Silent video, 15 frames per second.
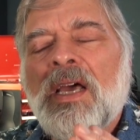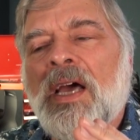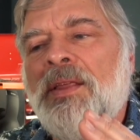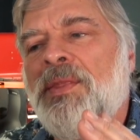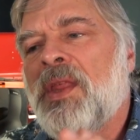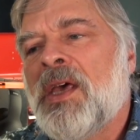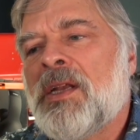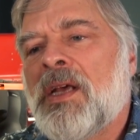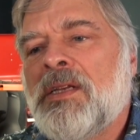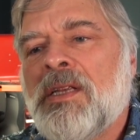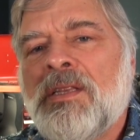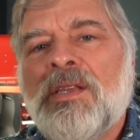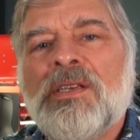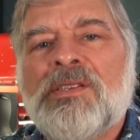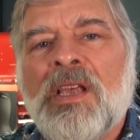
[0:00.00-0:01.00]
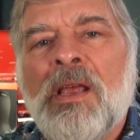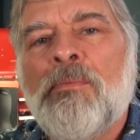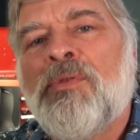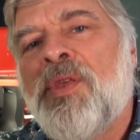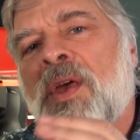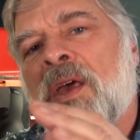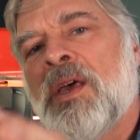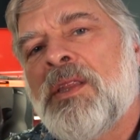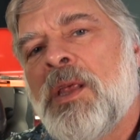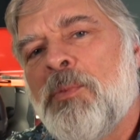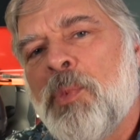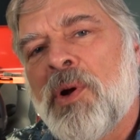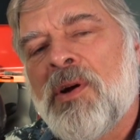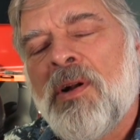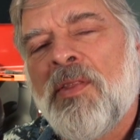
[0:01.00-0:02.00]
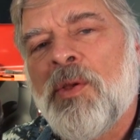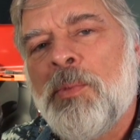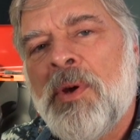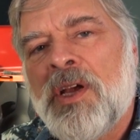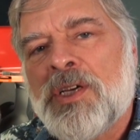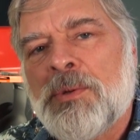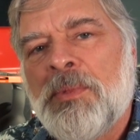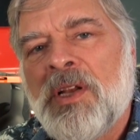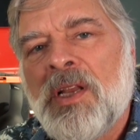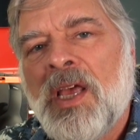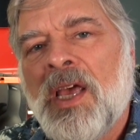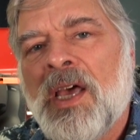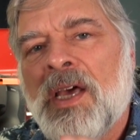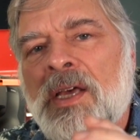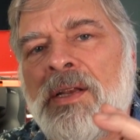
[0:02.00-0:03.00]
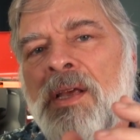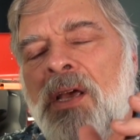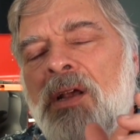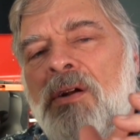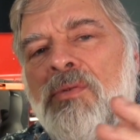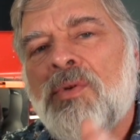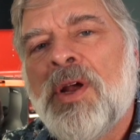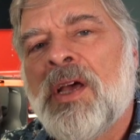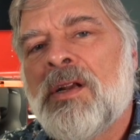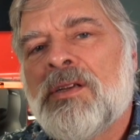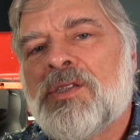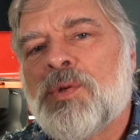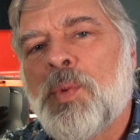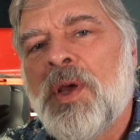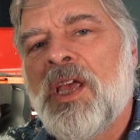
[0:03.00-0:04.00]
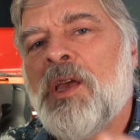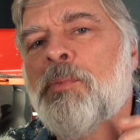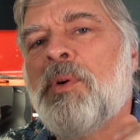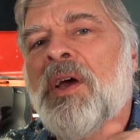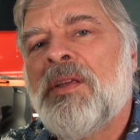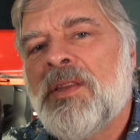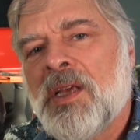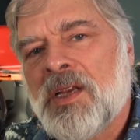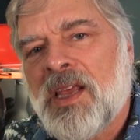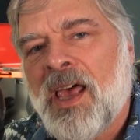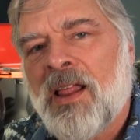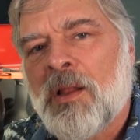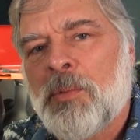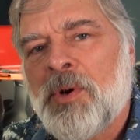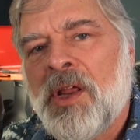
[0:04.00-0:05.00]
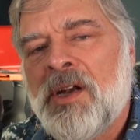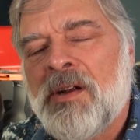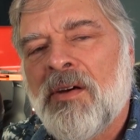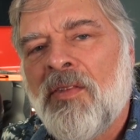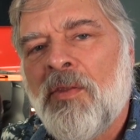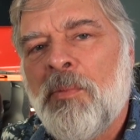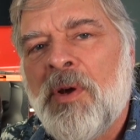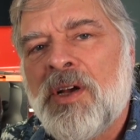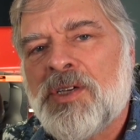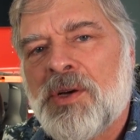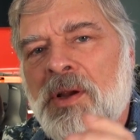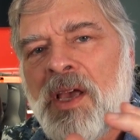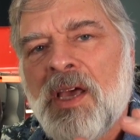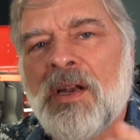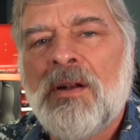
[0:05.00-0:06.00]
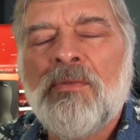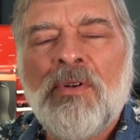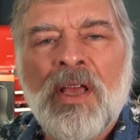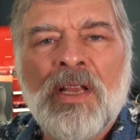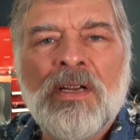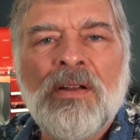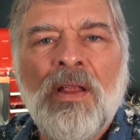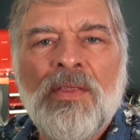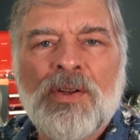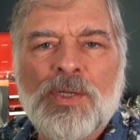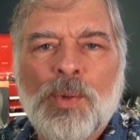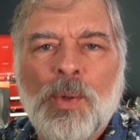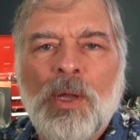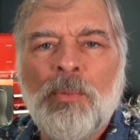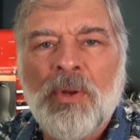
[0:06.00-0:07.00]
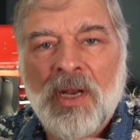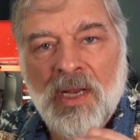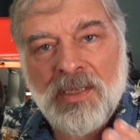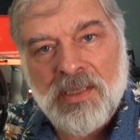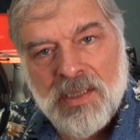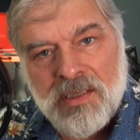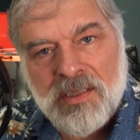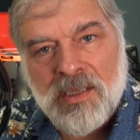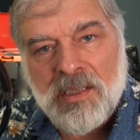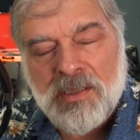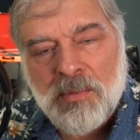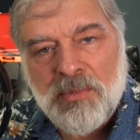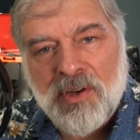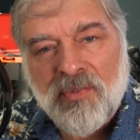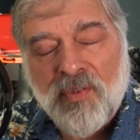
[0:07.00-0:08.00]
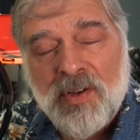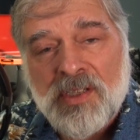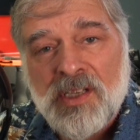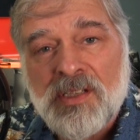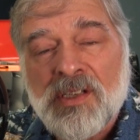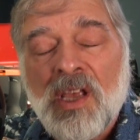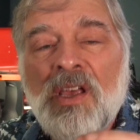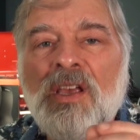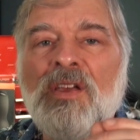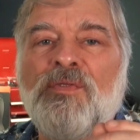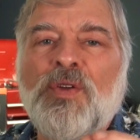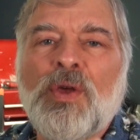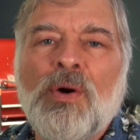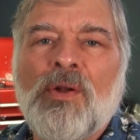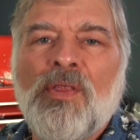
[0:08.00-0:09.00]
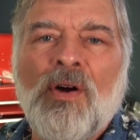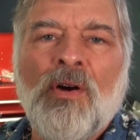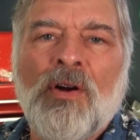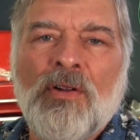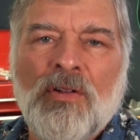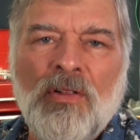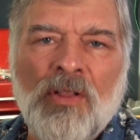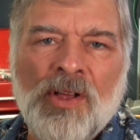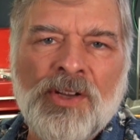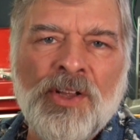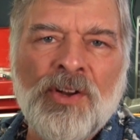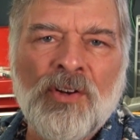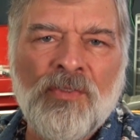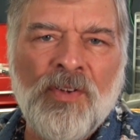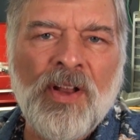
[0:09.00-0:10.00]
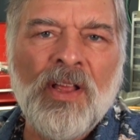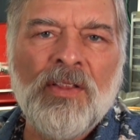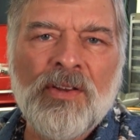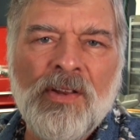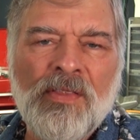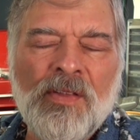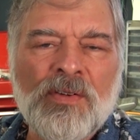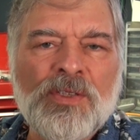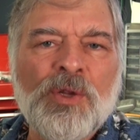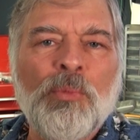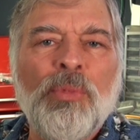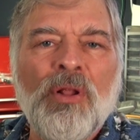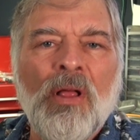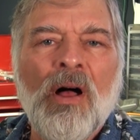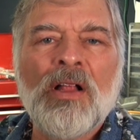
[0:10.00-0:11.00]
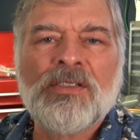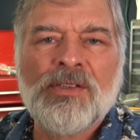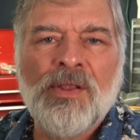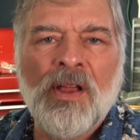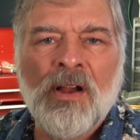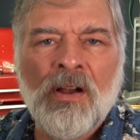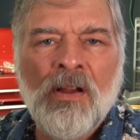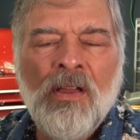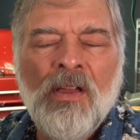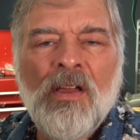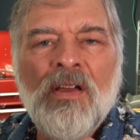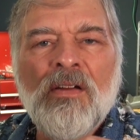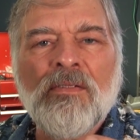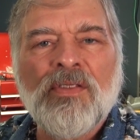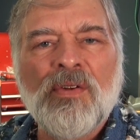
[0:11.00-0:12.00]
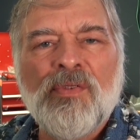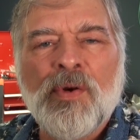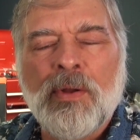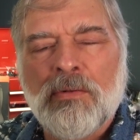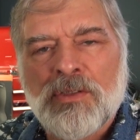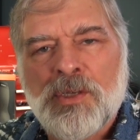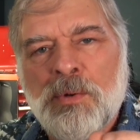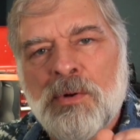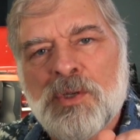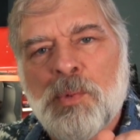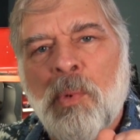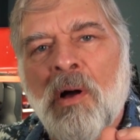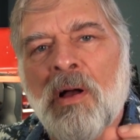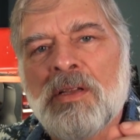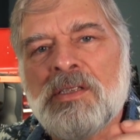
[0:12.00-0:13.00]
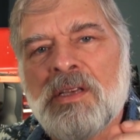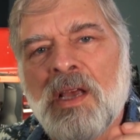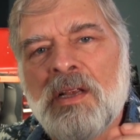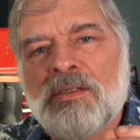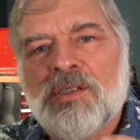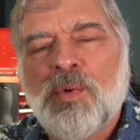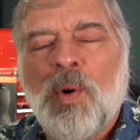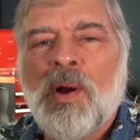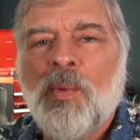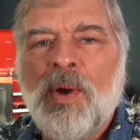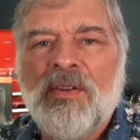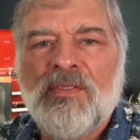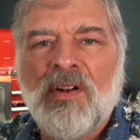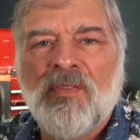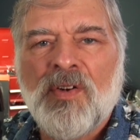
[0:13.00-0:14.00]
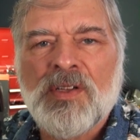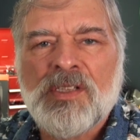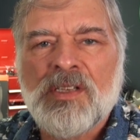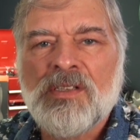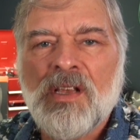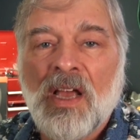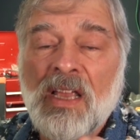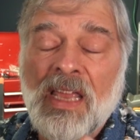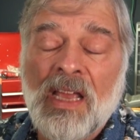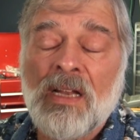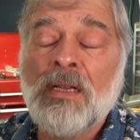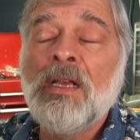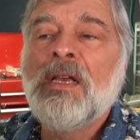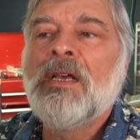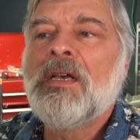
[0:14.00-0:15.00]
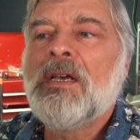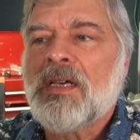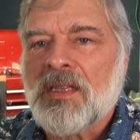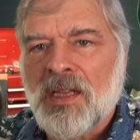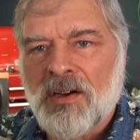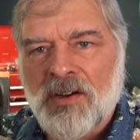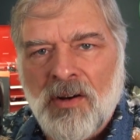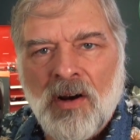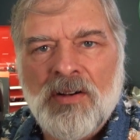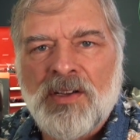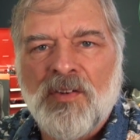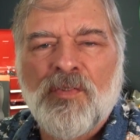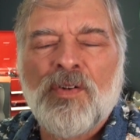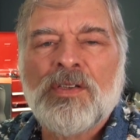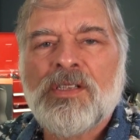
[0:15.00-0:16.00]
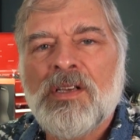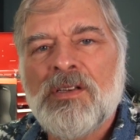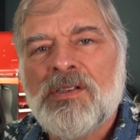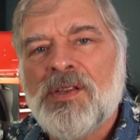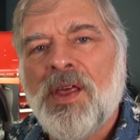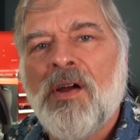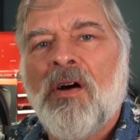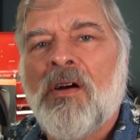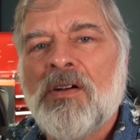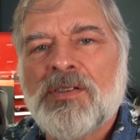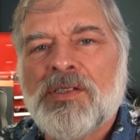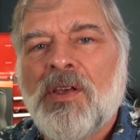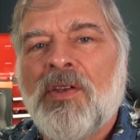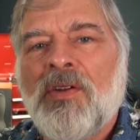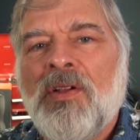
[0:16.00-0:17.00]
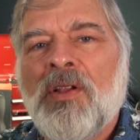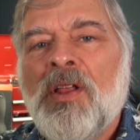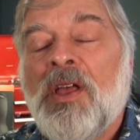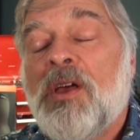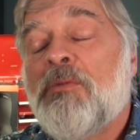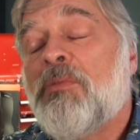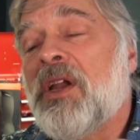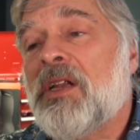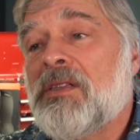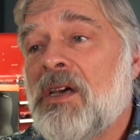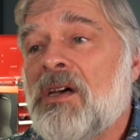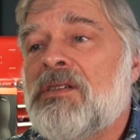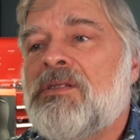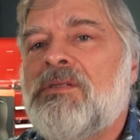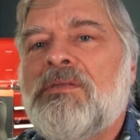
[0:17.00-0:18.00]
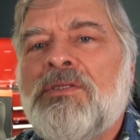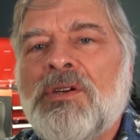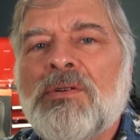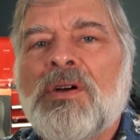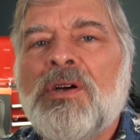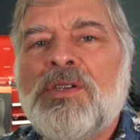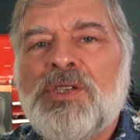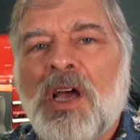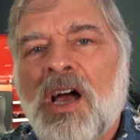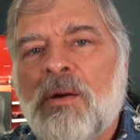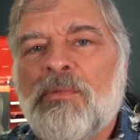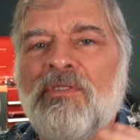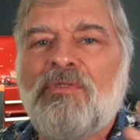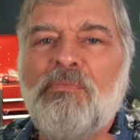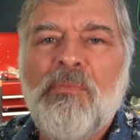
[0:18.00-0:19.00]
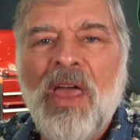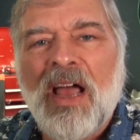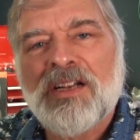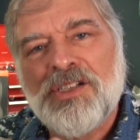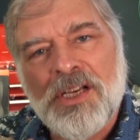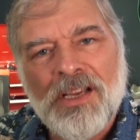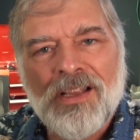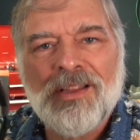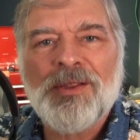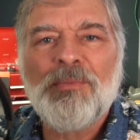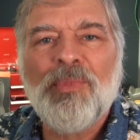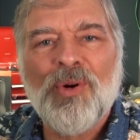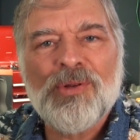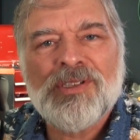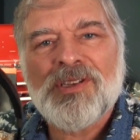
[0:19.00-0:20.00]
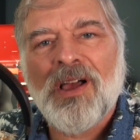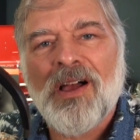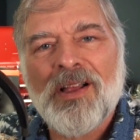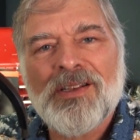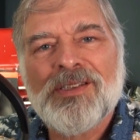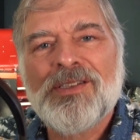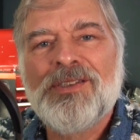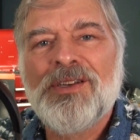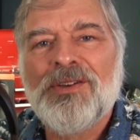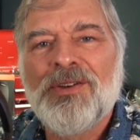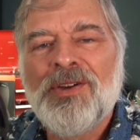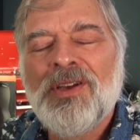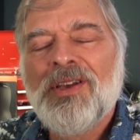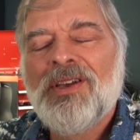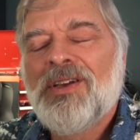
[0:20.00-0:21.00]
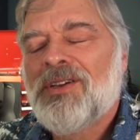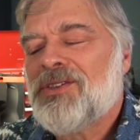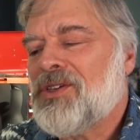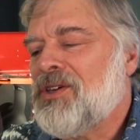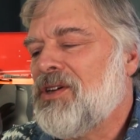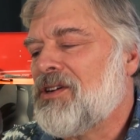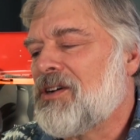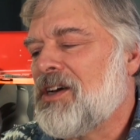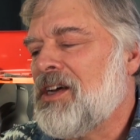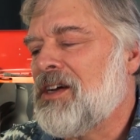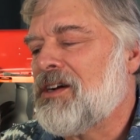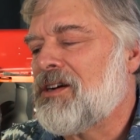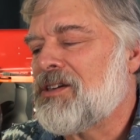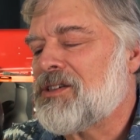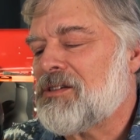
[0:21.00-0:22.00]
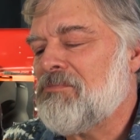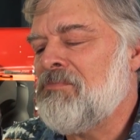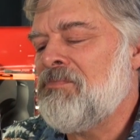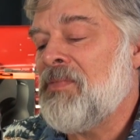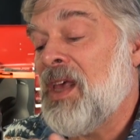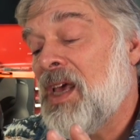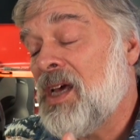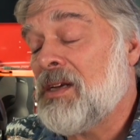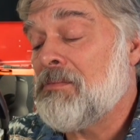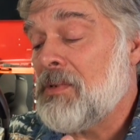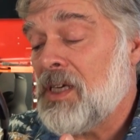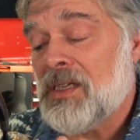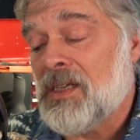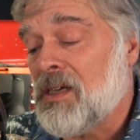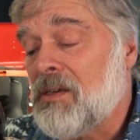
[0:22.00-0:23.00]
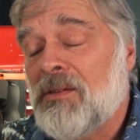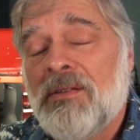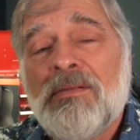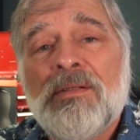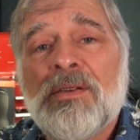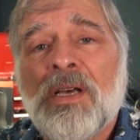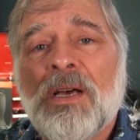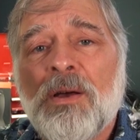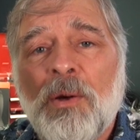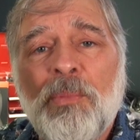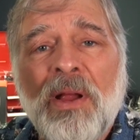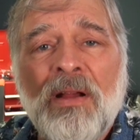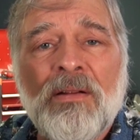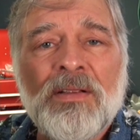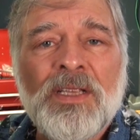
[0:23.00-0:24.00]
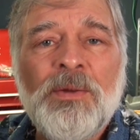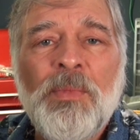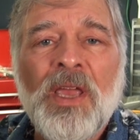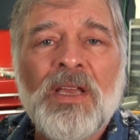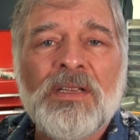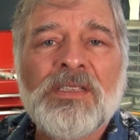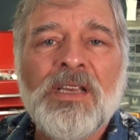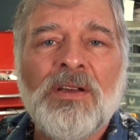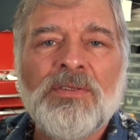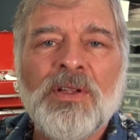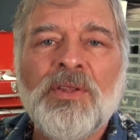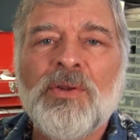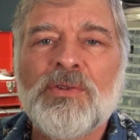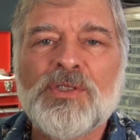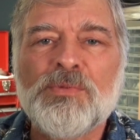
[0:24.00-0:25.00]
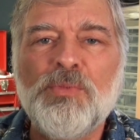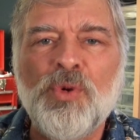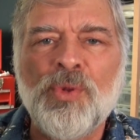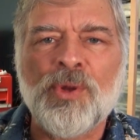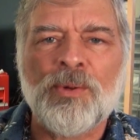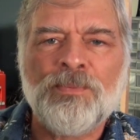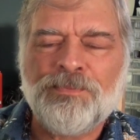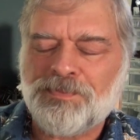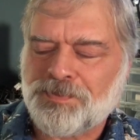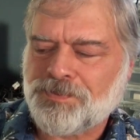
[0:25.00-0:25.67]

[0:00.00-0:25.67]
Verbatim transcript: And then I did the same thing and then put it on the measurement head, ran a sweep and then calibrated on the measure head and ran another sweep and I did see some differences. If you go to the article on InnerFidelity, there's some plots there of the frequency response and square wave differences. Again, there are differences, they are subtle, but it does do a good job of matching the both sides to to your ears, and it did uh, apparently make it sound a little smoother.